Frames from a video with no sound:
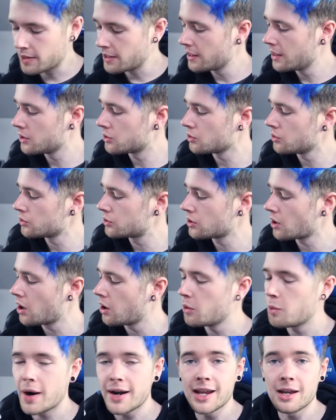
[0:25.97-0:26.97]
And then there's
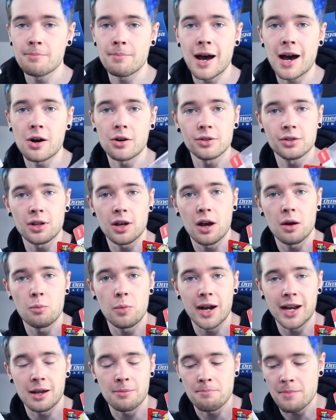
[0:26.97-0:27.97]
also Wedding Bowser and
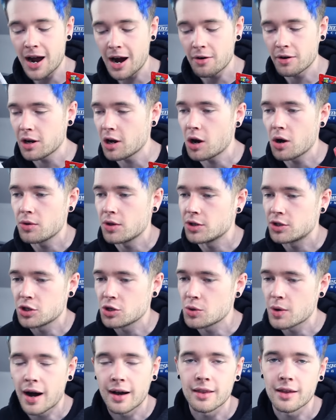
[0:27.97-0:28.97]
Wedding Mario that
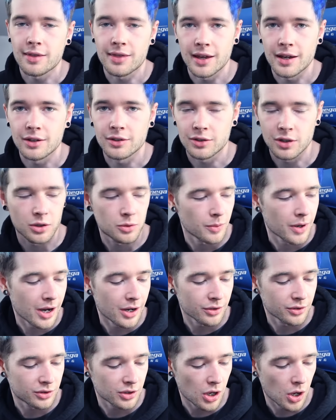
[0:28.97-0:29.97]
do other things as
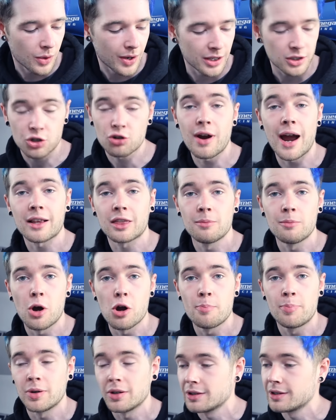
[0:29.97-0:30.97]
well. So let's crack them
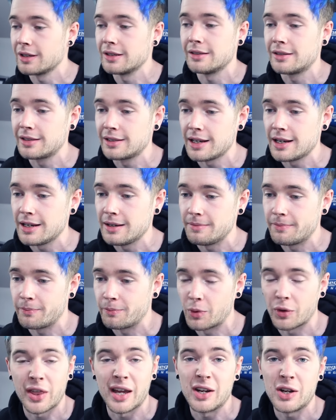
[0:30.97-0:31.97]
open and see
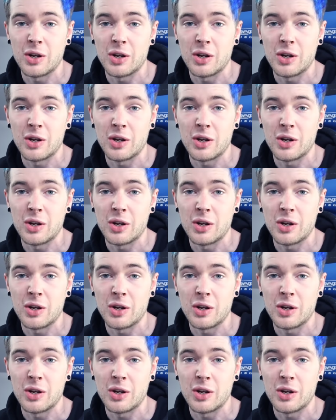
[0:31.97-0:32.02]
what they